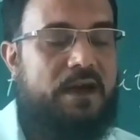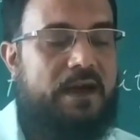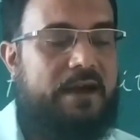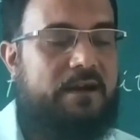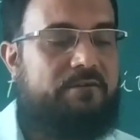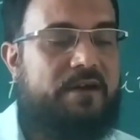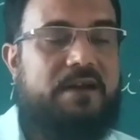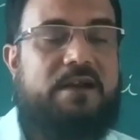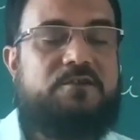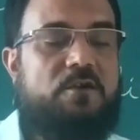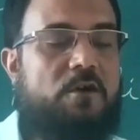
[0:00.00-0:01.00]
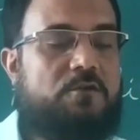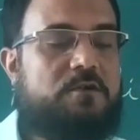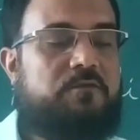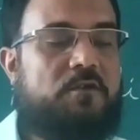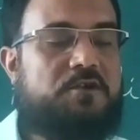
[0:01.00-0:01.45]
And fertility
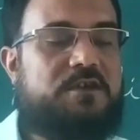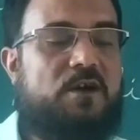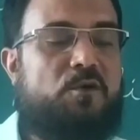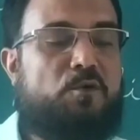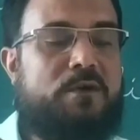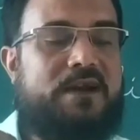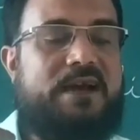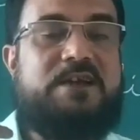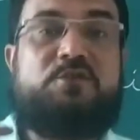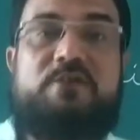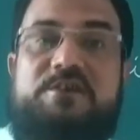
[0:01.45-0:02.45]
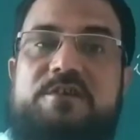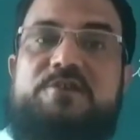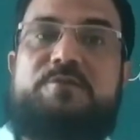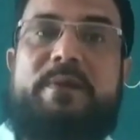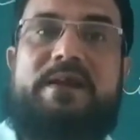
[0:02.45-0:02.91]
also falls down when
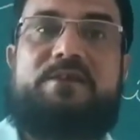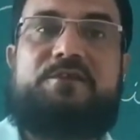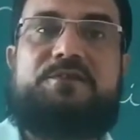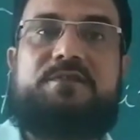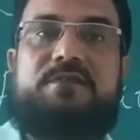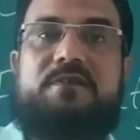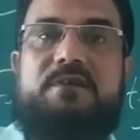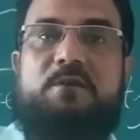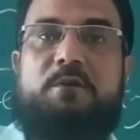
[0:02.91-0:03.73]
education spreads.